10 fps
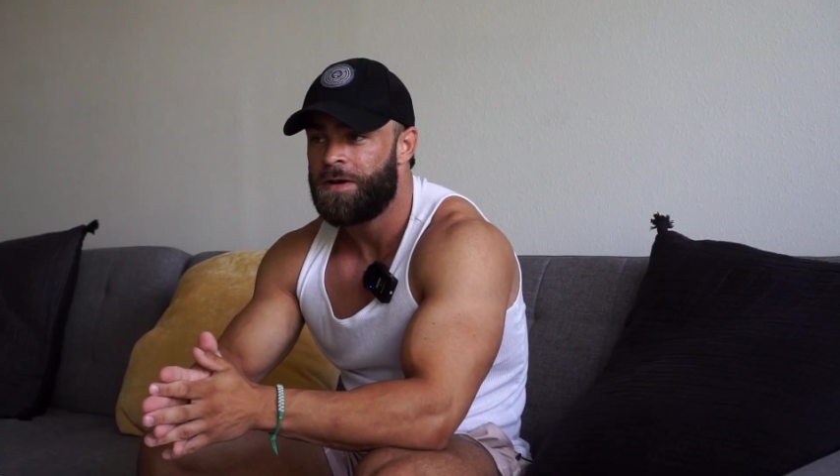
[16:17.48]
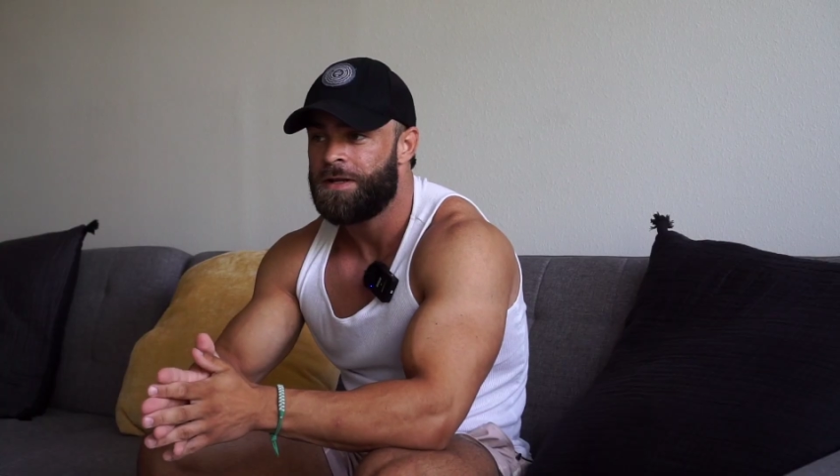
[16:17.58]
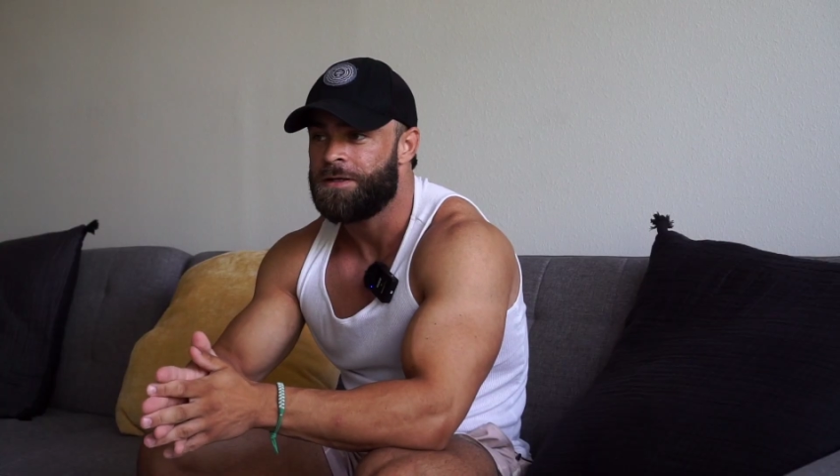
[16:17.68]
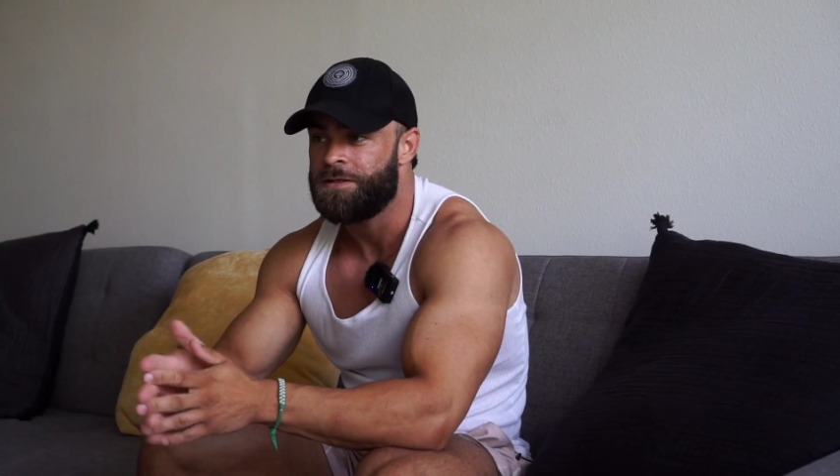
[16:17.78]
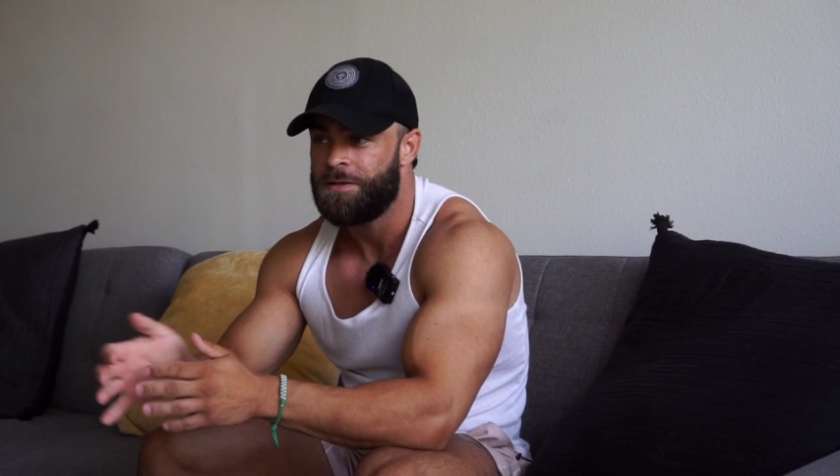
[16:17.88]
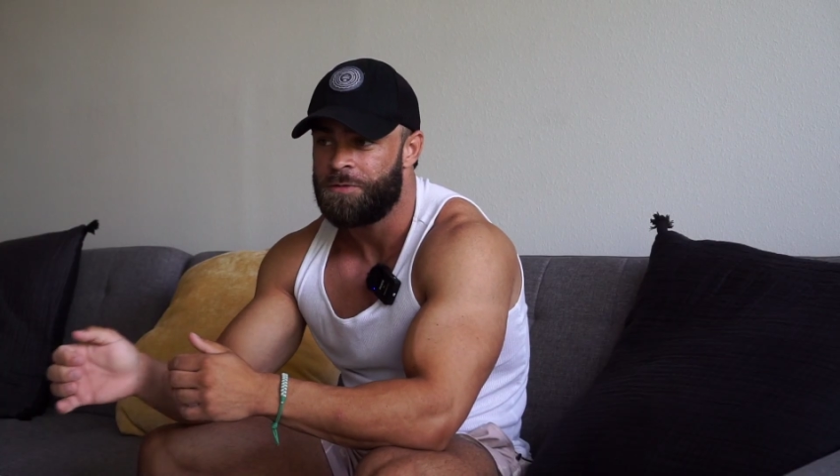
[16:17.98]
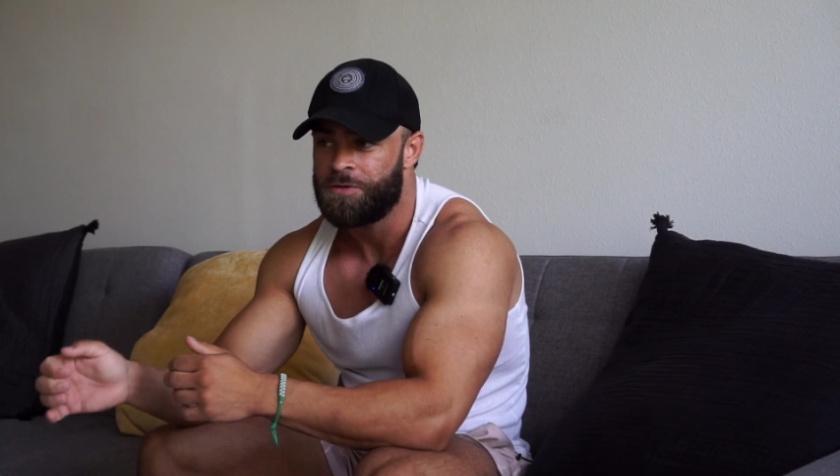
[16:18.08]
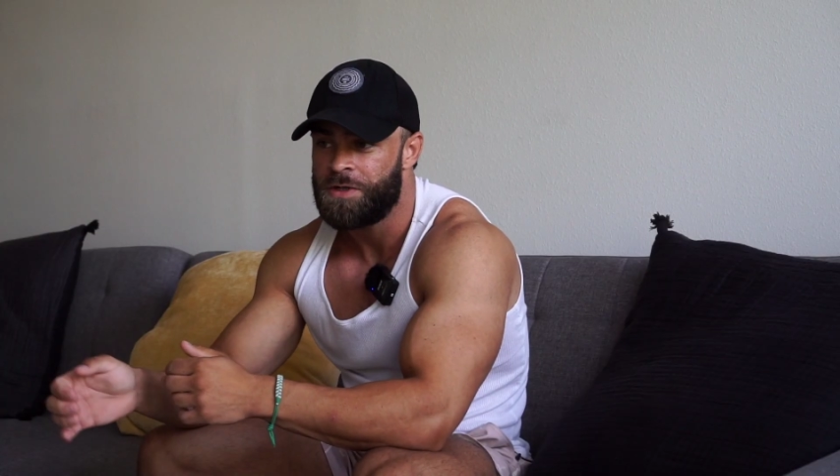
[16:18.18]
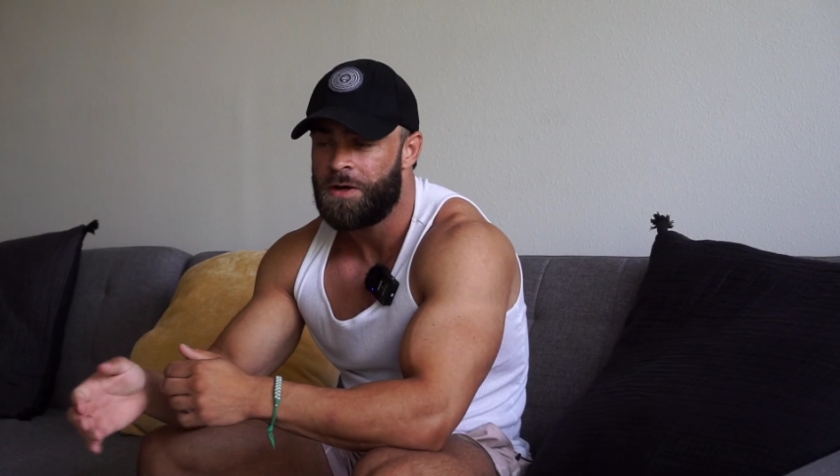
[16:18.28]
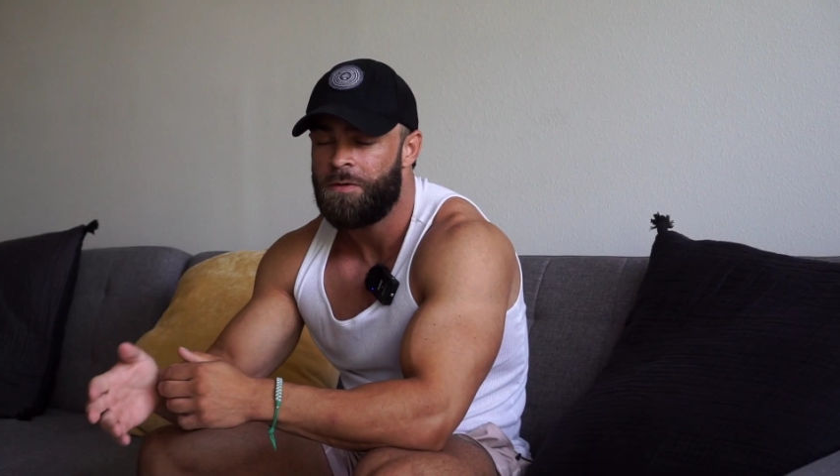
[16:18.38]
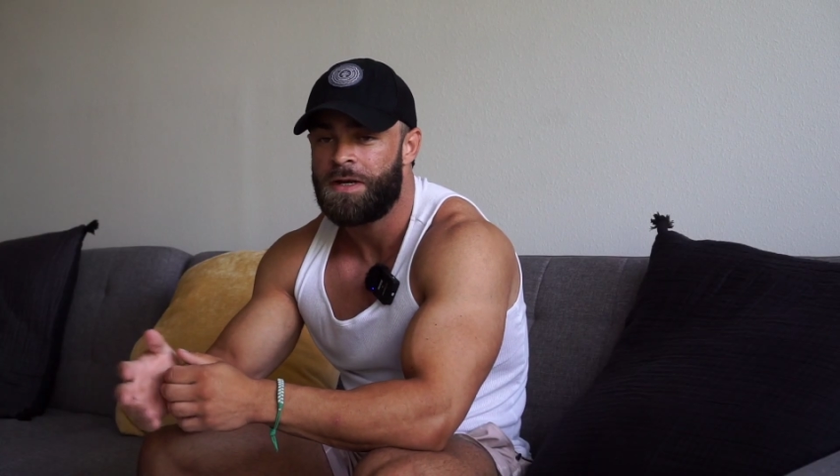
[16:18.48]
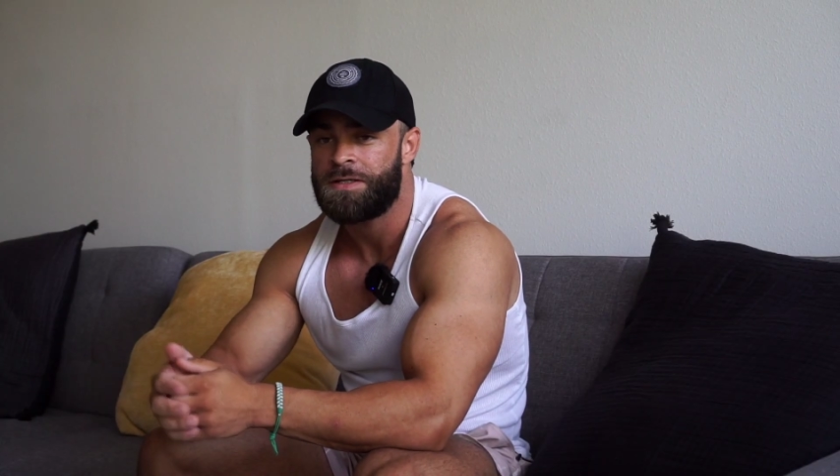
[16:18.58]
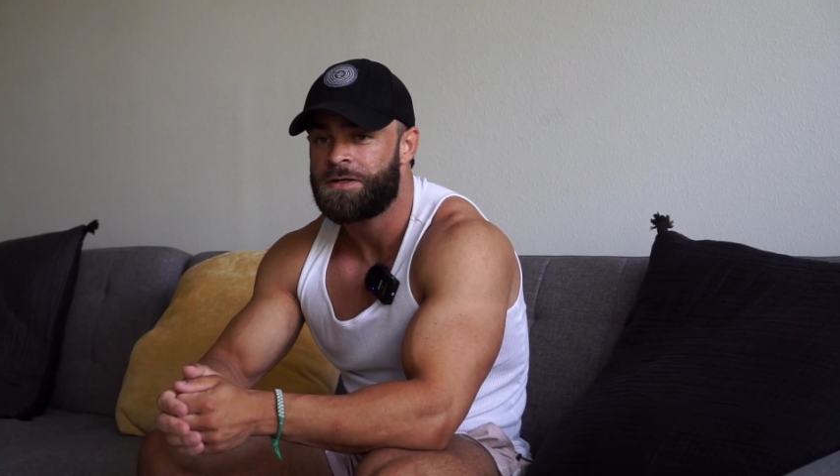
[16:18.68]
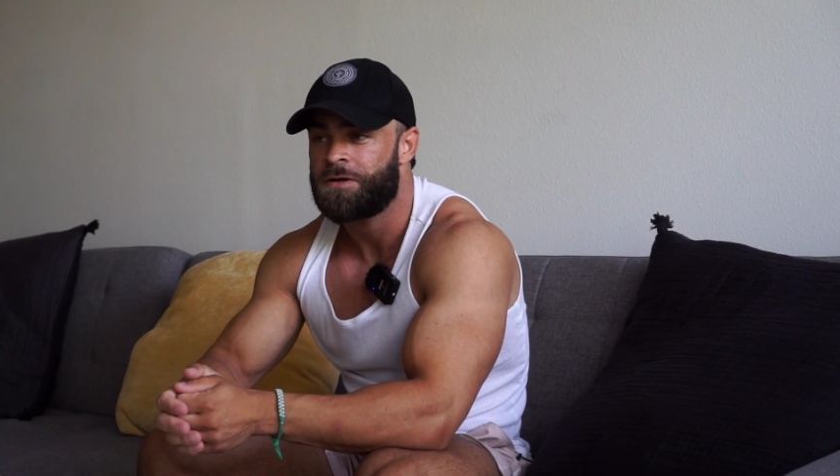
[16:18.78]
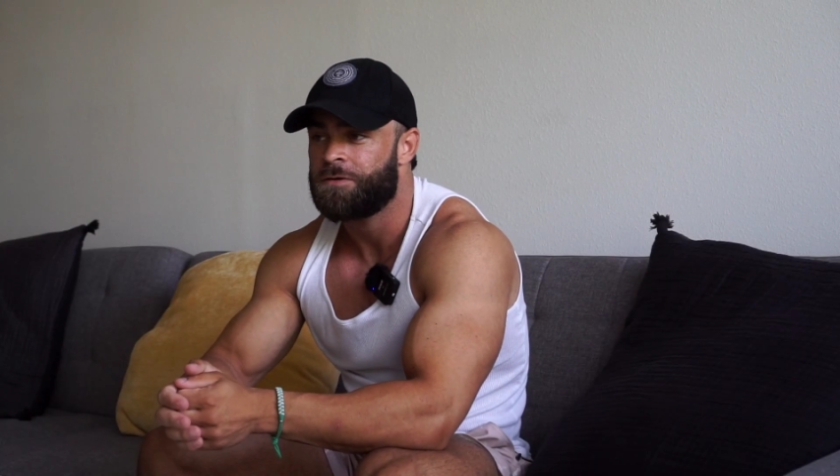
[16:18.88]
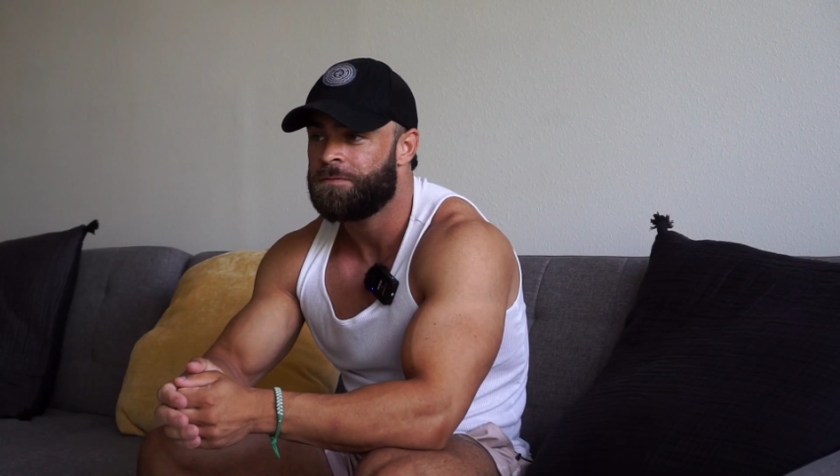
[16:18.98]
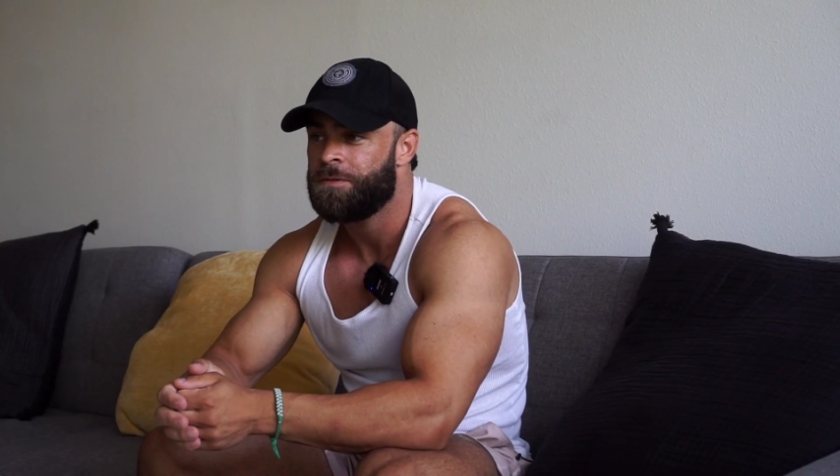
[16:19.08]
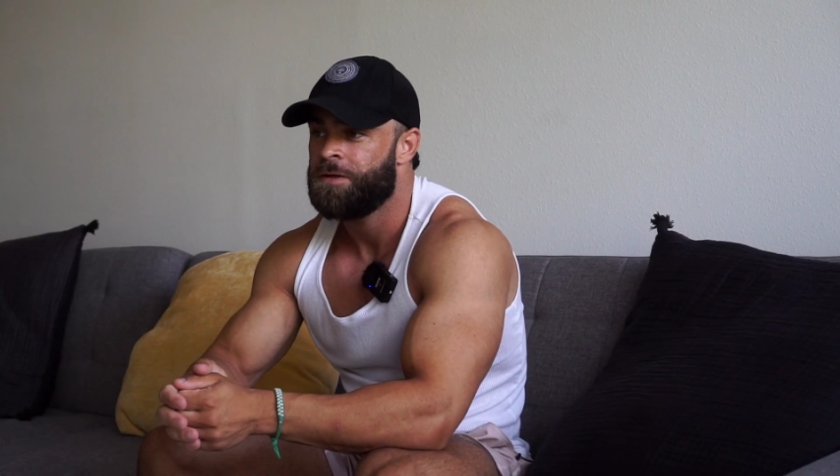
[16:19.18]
end and dip your toe in and start,